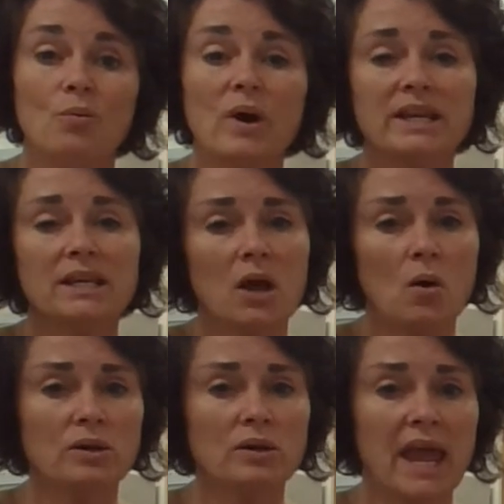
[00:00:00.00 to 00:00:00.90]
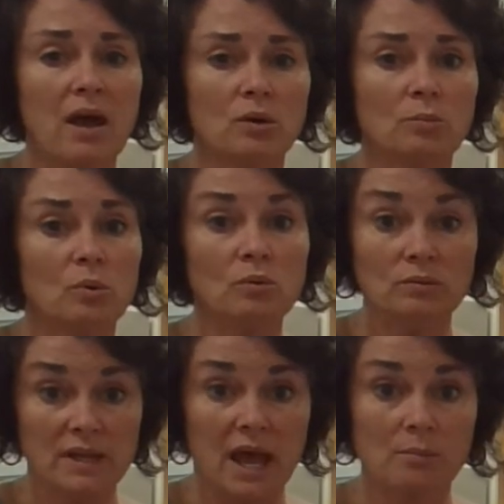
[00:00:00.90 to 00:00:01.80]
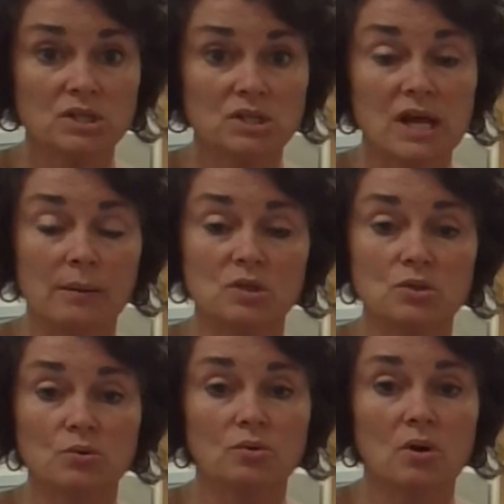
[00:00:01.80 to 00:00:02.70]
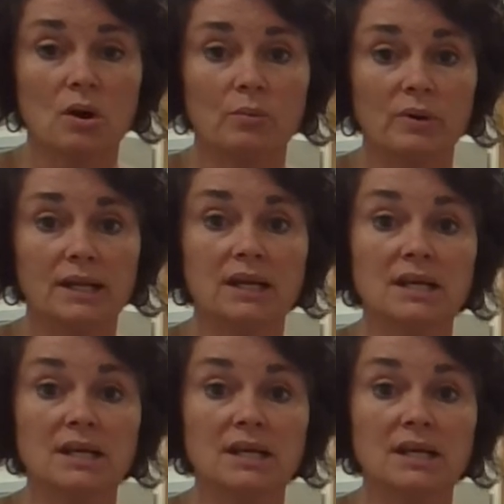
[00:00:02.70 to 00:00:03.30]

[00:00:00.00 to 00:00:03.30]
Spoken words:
way to hold accountable how much time the children are reading.